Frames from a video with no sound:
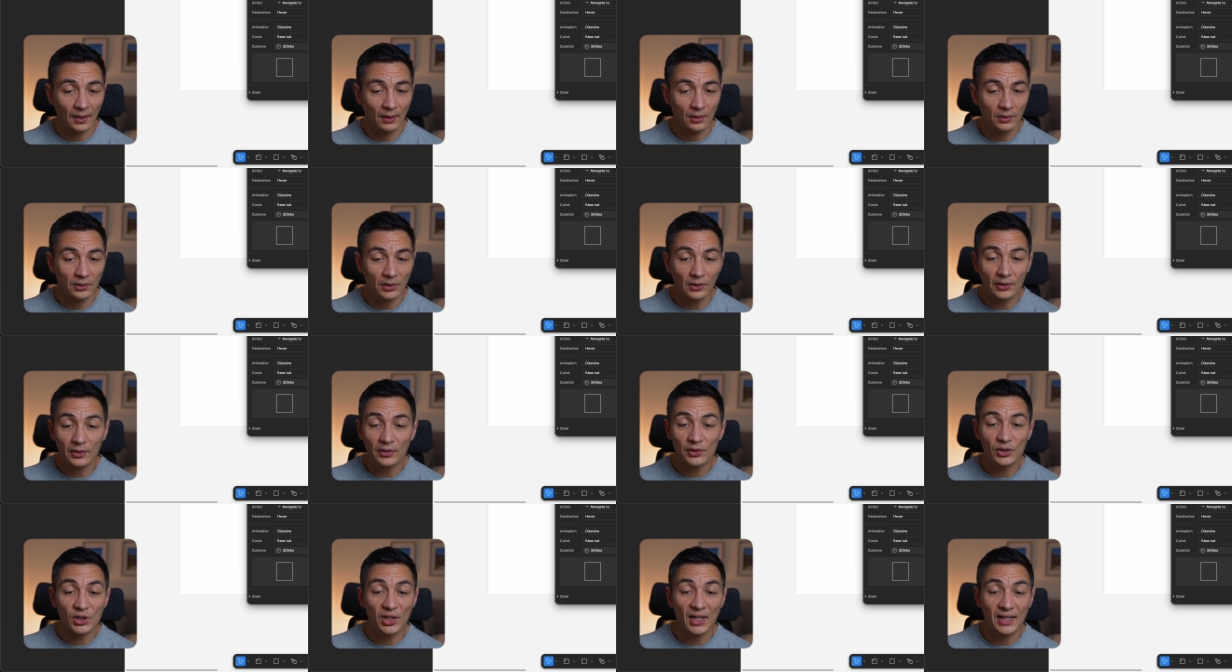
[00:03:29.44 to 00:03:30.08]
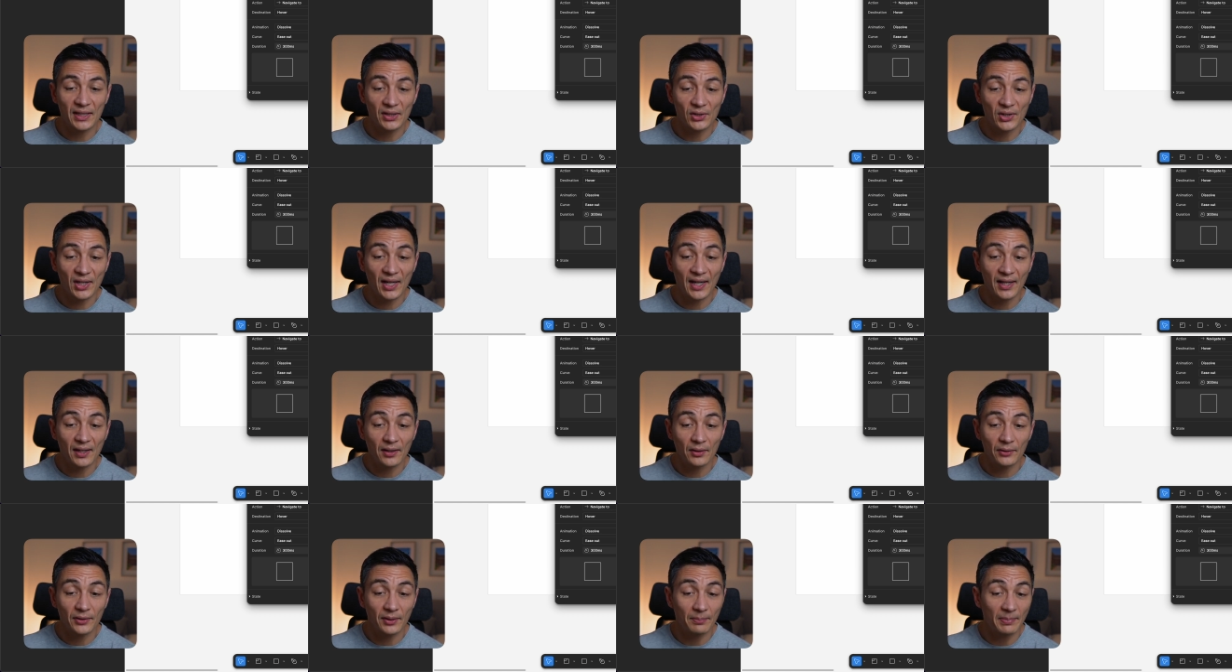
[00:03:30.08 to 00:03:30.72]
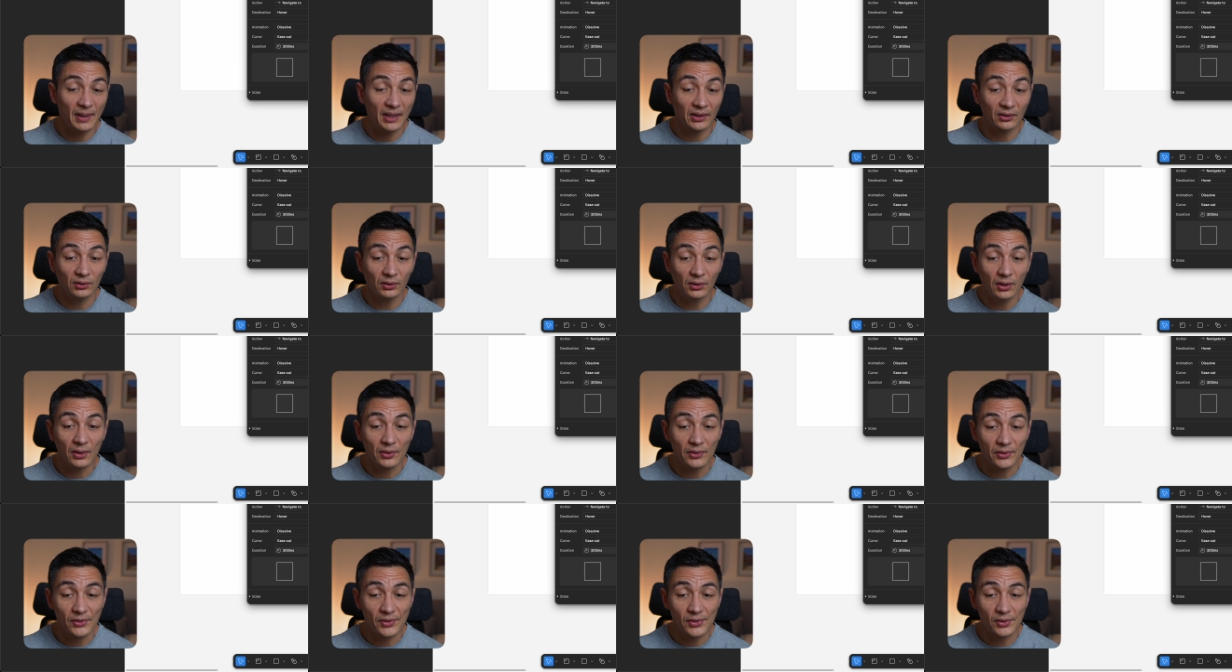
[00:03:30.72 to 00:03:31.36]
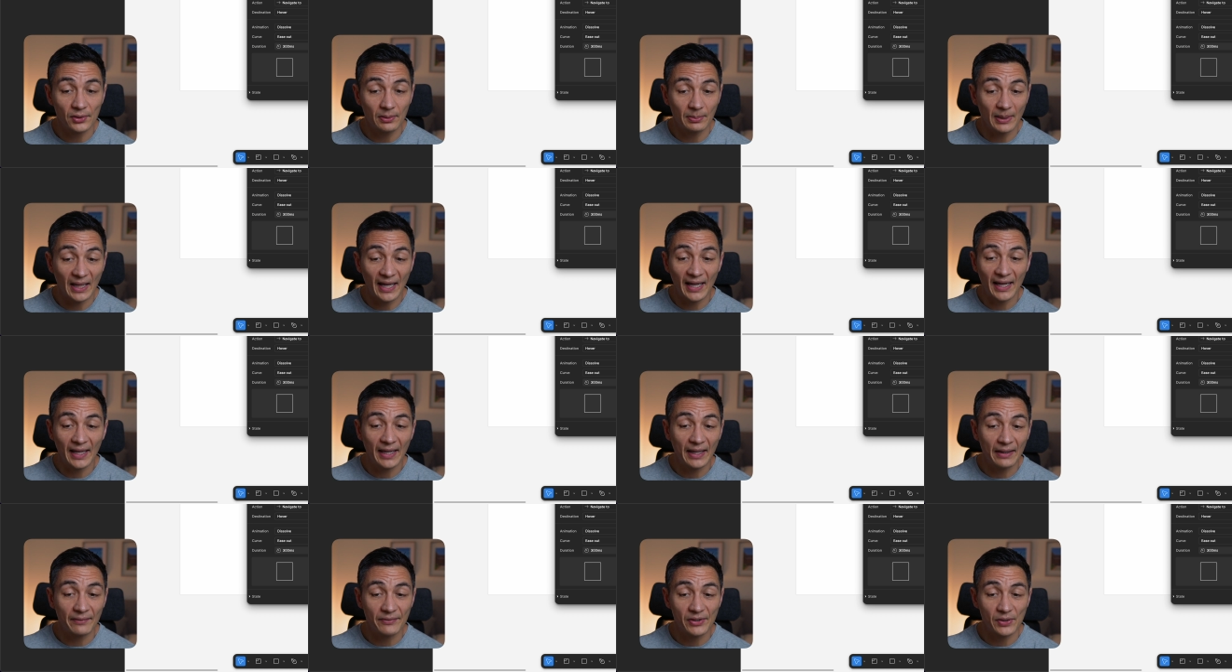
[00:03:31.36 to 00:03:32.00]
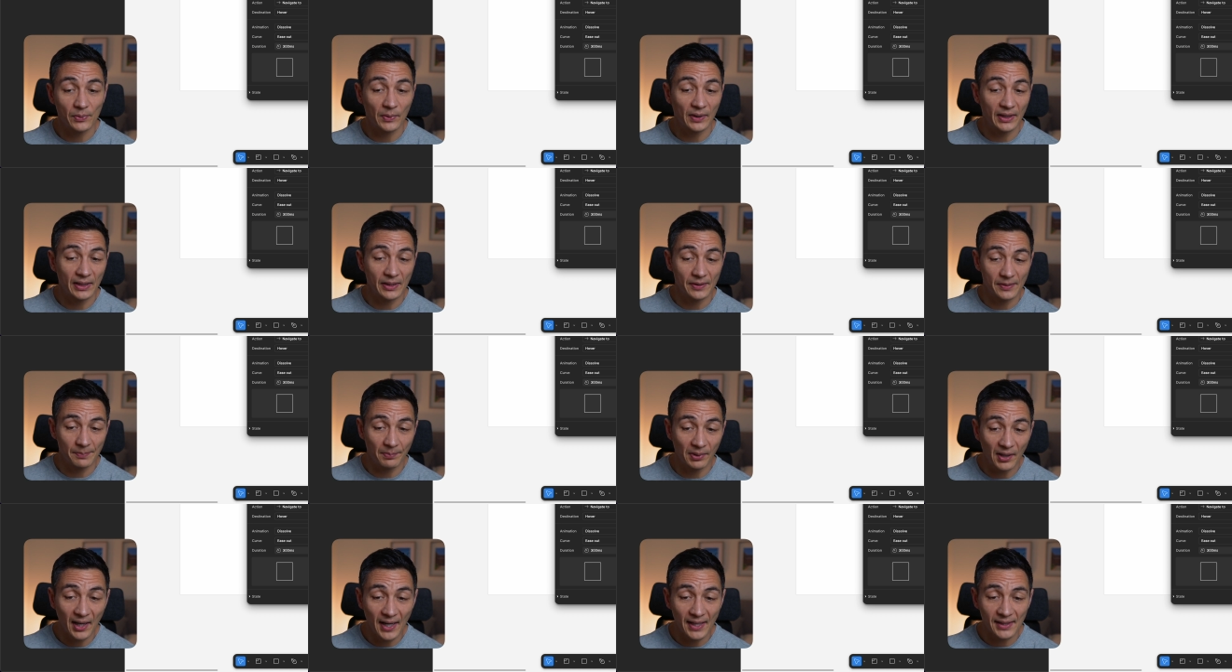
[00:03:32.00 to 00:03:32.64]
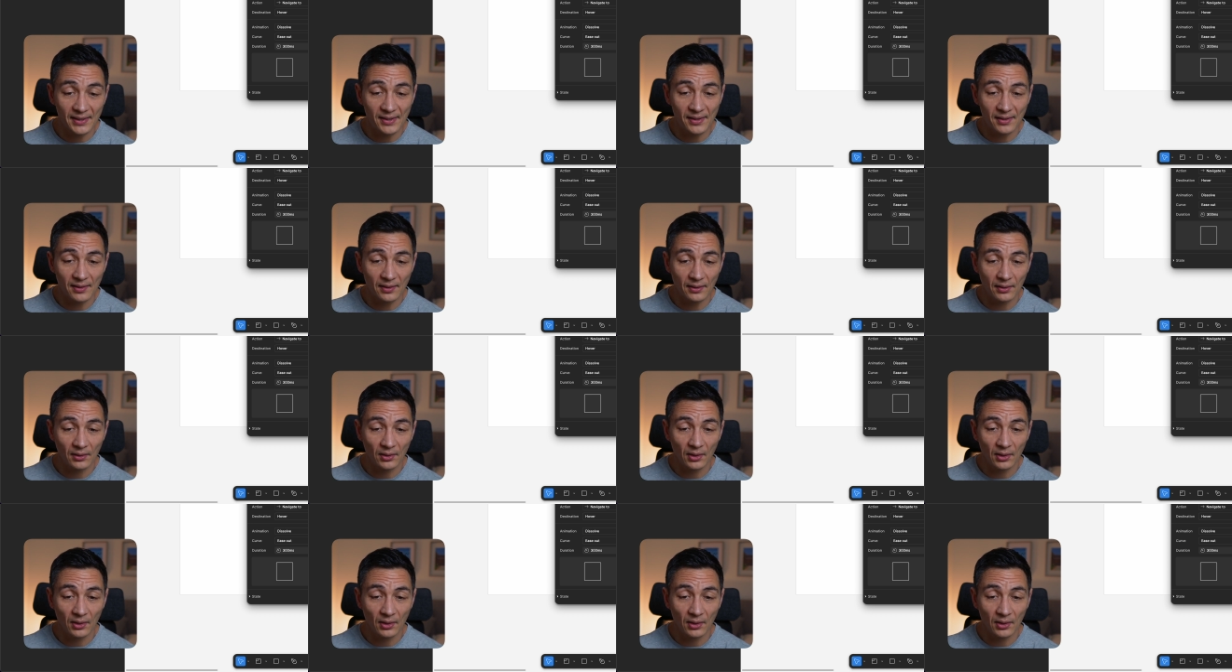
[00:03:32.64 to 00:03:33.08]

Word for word: You could change how the button looks or behaves when it's pressed,